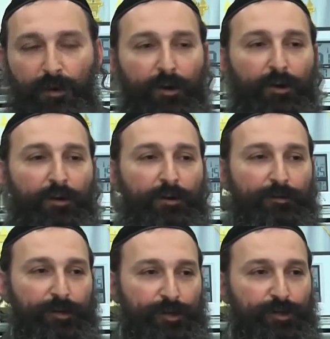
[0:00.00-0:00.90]

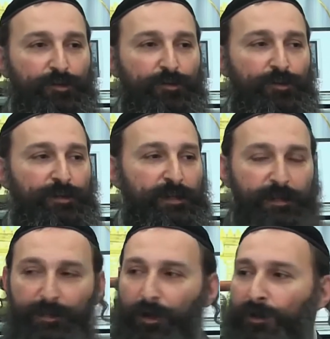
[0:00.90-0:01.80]
All the Jews that
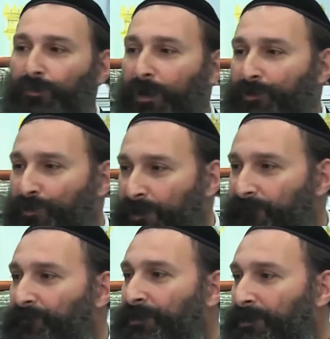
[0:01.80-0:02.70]
did not want to
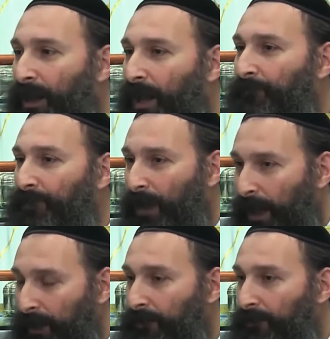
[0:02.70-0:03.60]
leave Mitzrayim
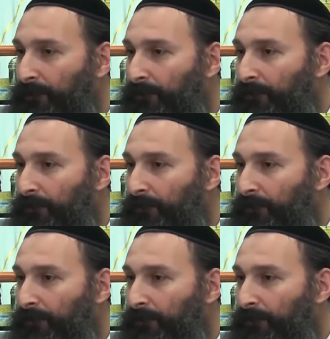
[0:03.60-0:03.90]
died.